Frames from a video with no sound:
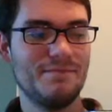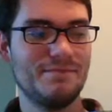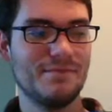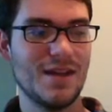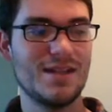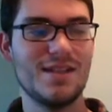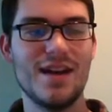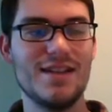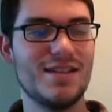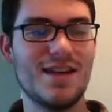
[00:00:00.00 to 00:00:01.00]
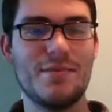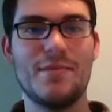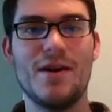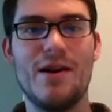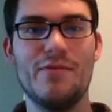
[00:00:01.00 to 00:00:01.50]
it's a type of
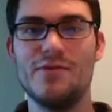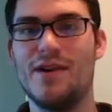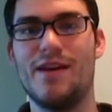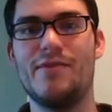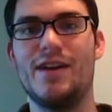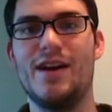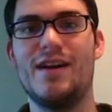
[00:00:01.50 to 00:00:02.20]
beer I would drink every day.